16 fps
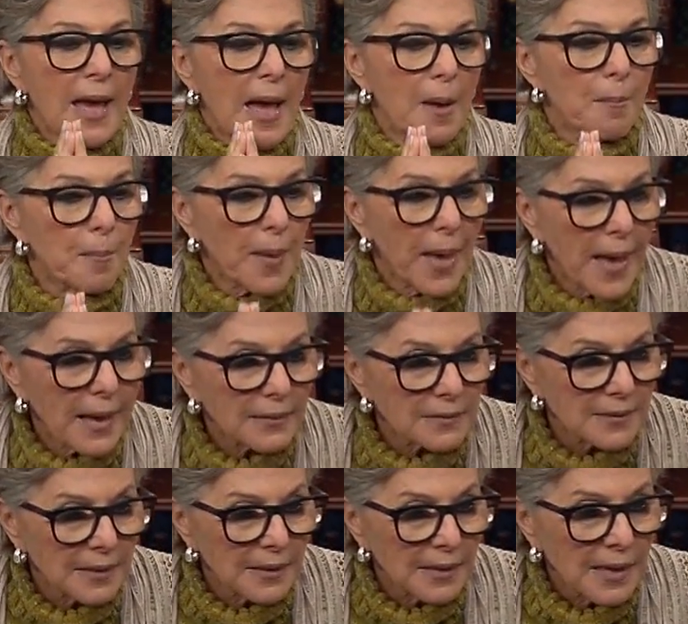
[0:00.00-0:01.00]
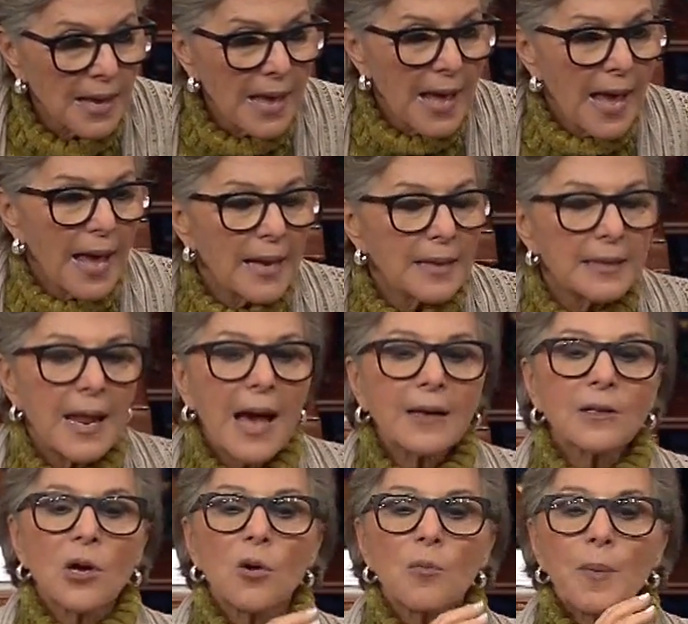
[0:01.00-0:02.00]
and pass it. and
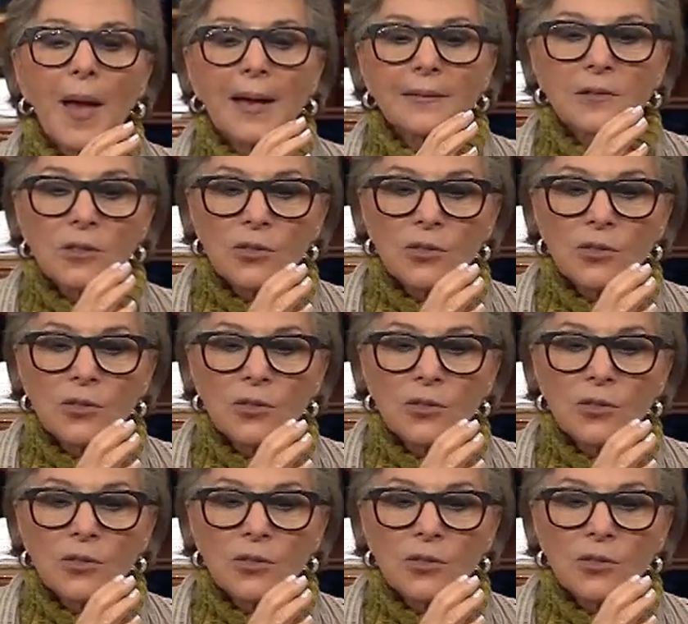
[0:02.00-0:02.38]
not go back to